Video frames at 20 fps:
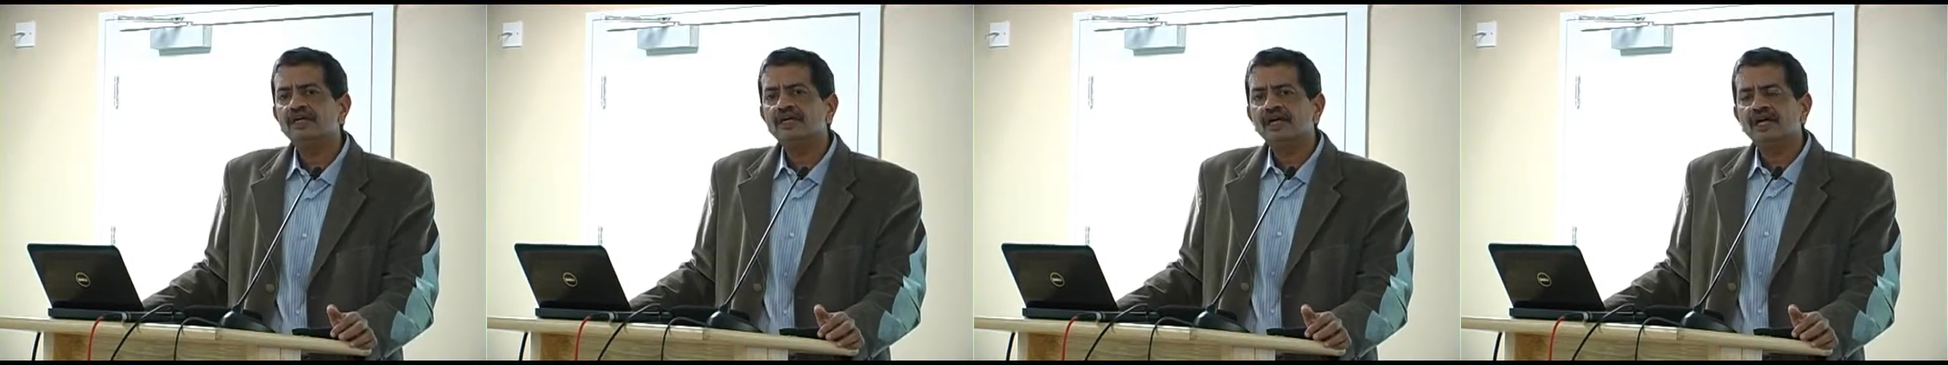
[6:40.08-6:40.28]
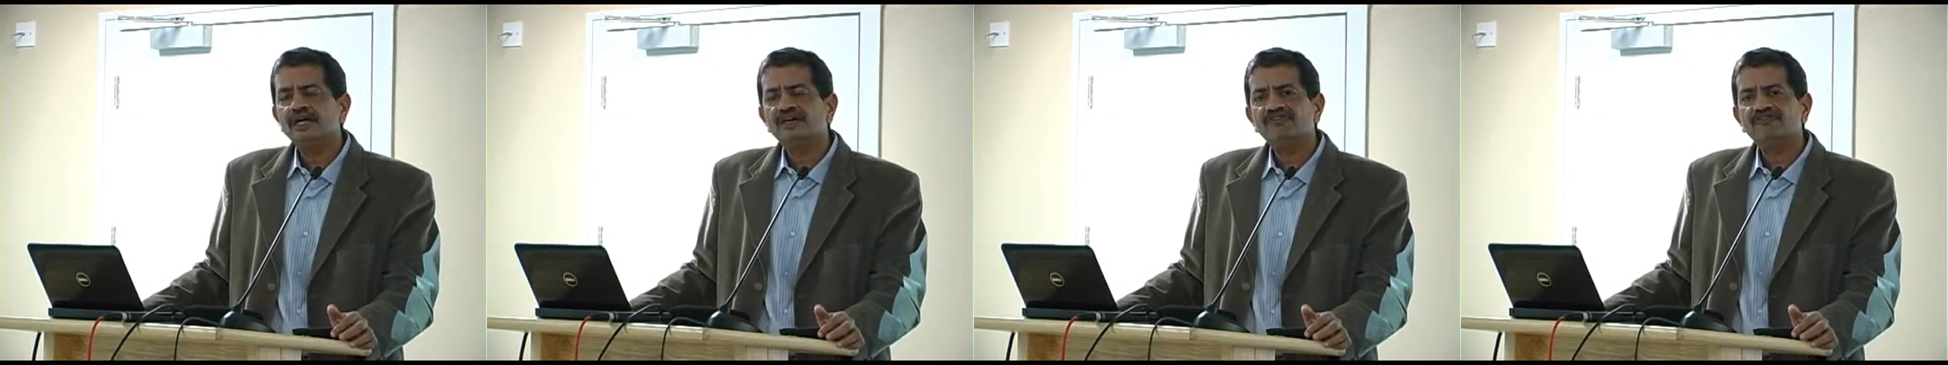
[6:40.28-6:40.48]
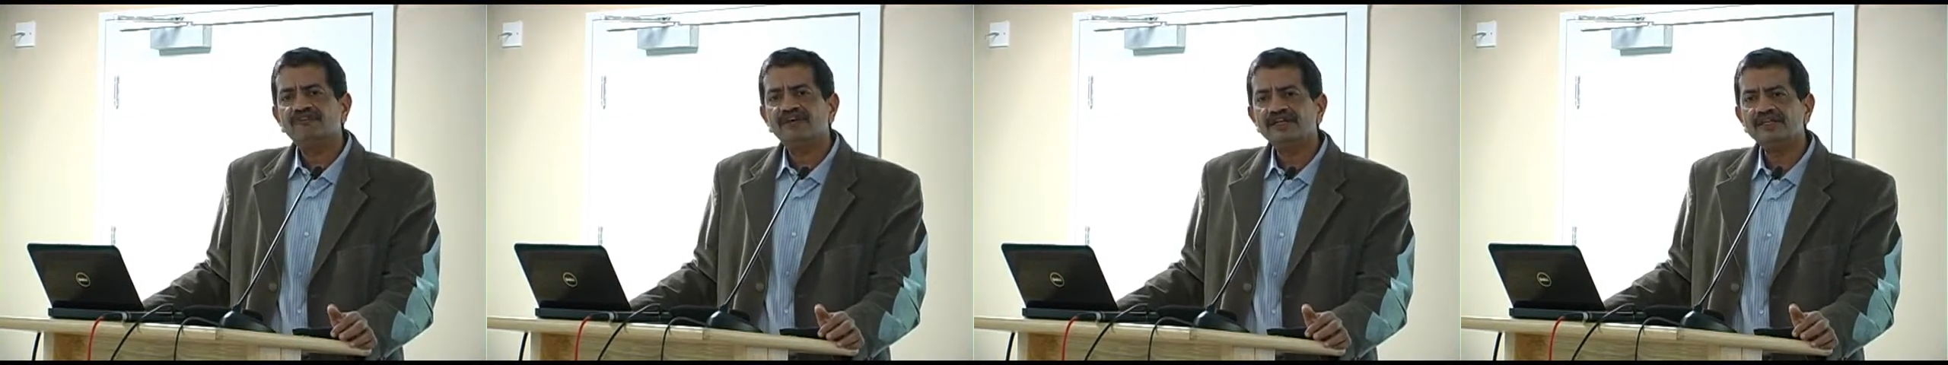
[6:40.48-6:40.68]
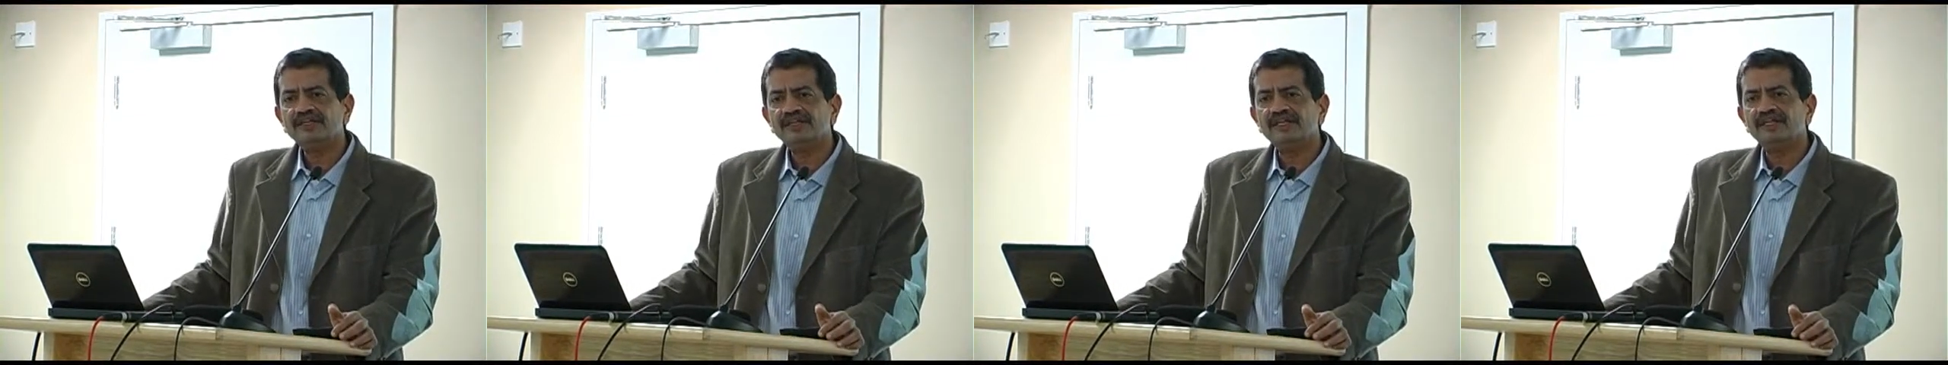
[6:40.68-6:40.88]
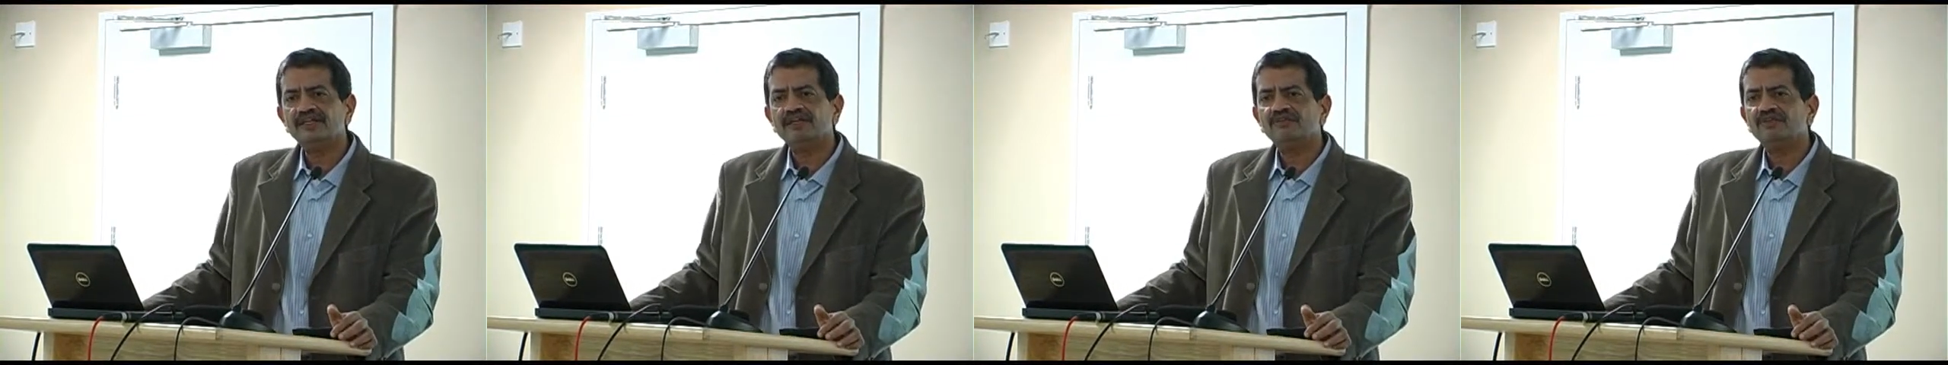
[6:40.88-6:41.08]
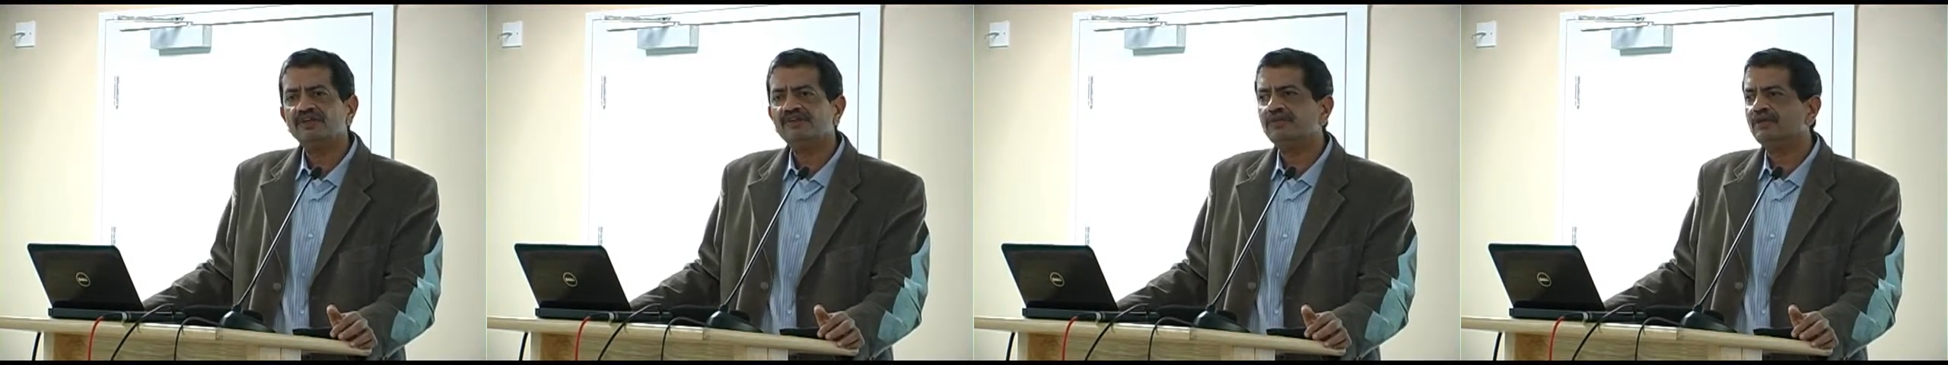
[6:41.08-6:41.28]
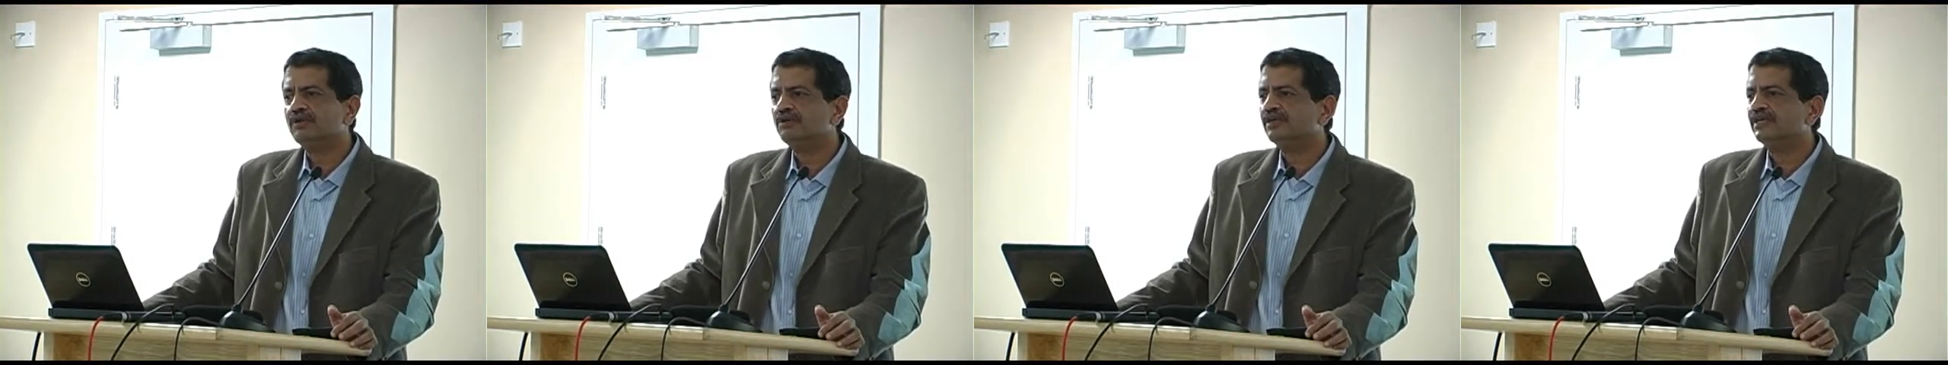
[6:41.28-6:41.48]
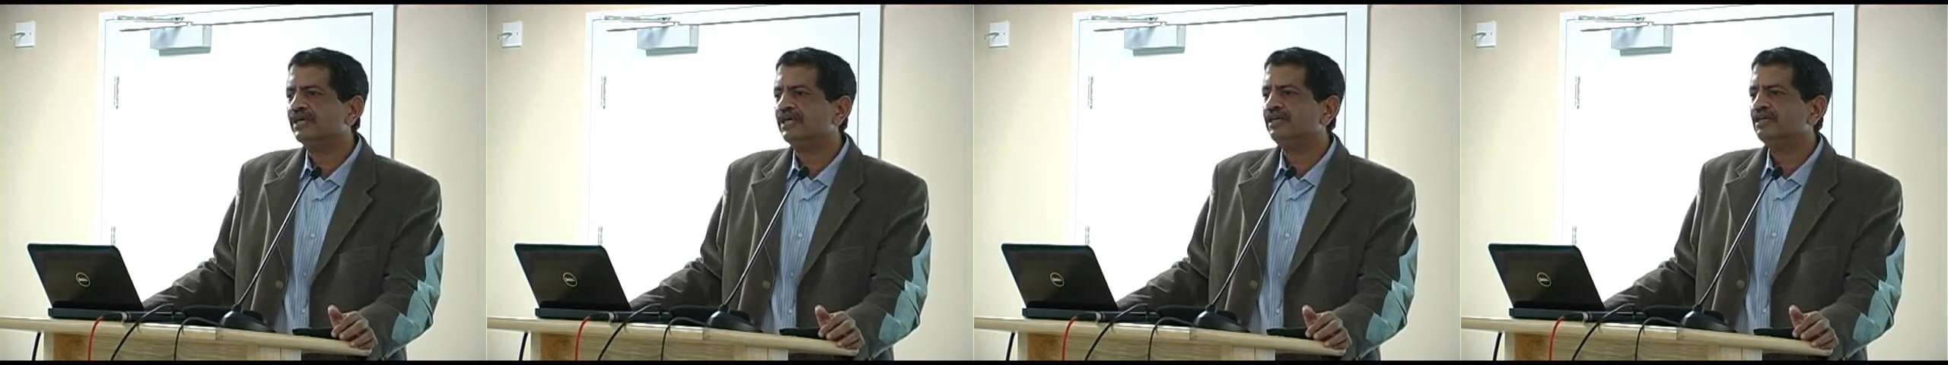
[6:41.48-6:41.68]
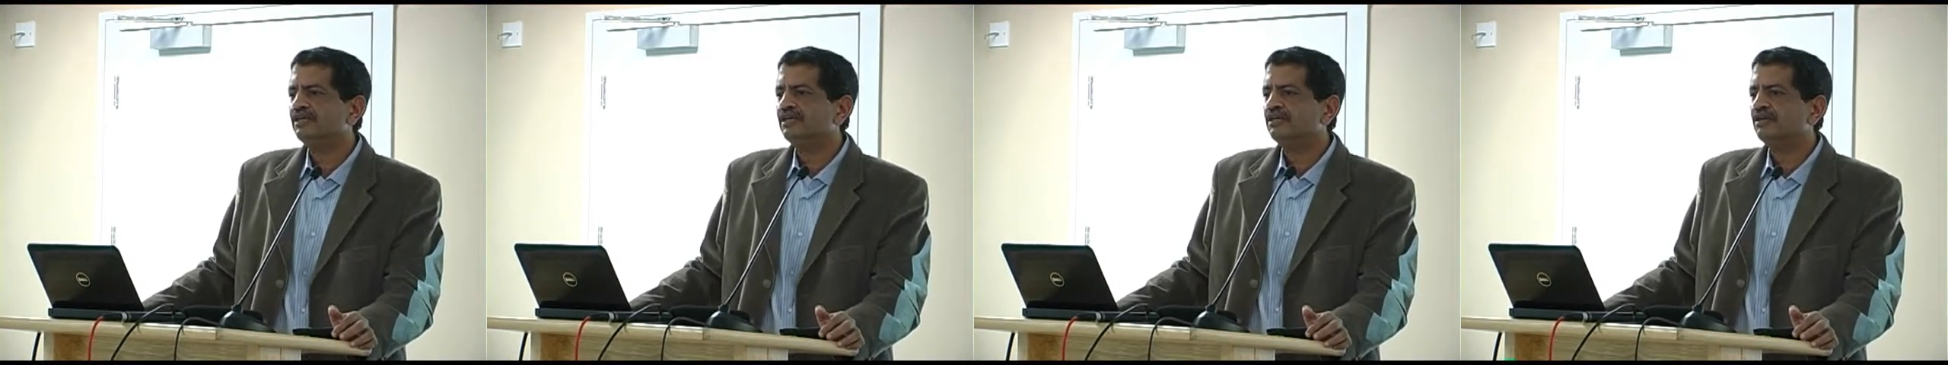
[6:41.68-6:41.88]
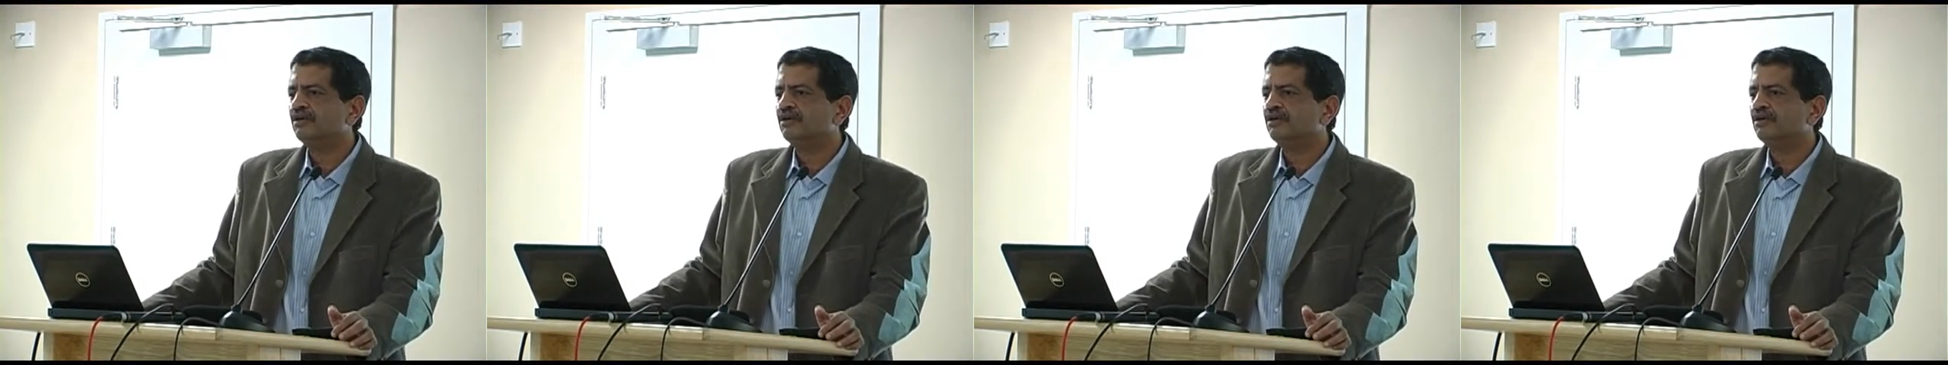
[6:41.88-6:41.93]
And finally, we will look at